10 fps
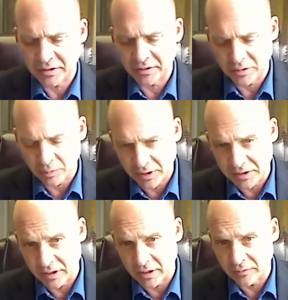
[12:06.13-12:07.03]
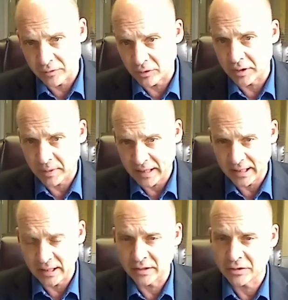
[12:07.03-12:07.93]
There's a president of Grund Painting.